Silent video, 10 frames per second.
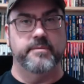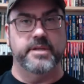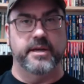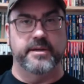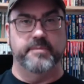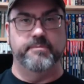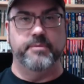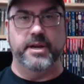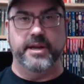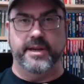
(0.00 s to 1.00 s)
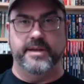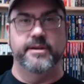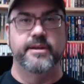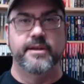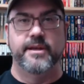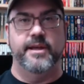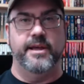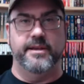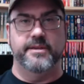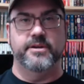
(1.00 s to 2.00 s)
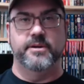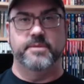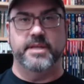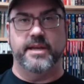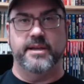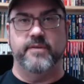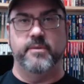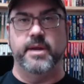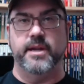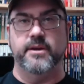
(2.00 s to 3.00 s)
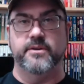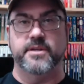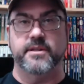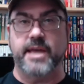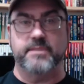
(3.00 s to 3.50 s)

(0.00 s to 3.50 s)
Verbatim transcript: To put it in terms that everybody knows.